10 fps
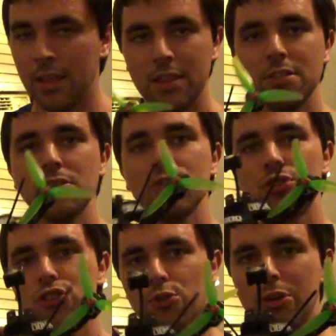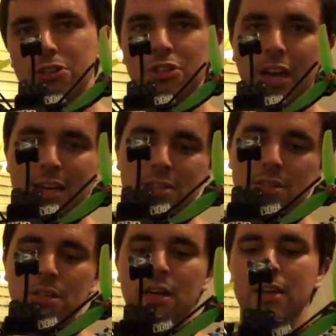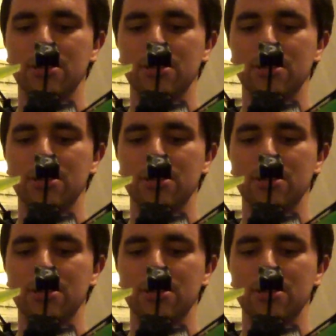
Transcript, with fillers: This is a Squished X design.